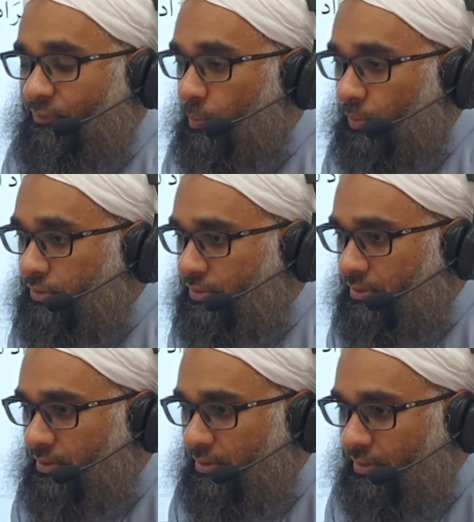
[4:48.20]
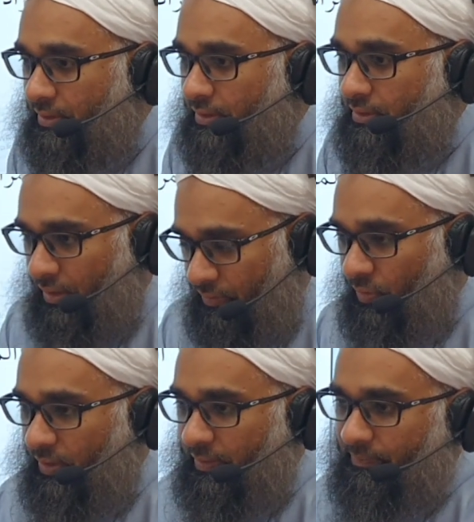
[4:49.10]
from words. Are you
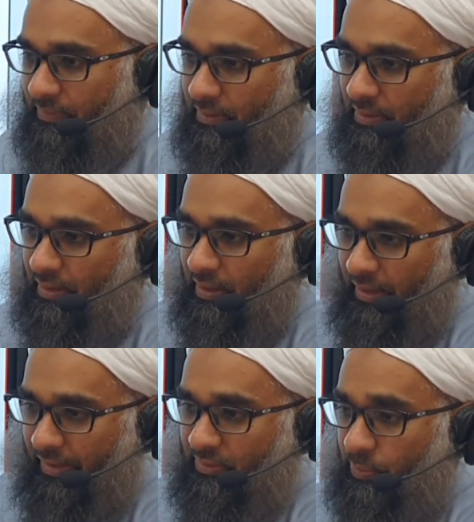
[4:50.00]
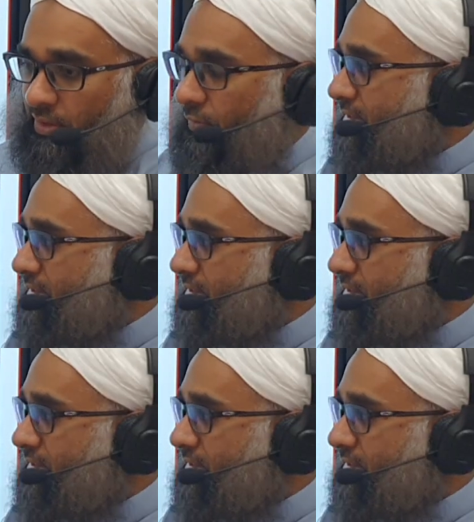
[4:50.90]
following? Like the word, for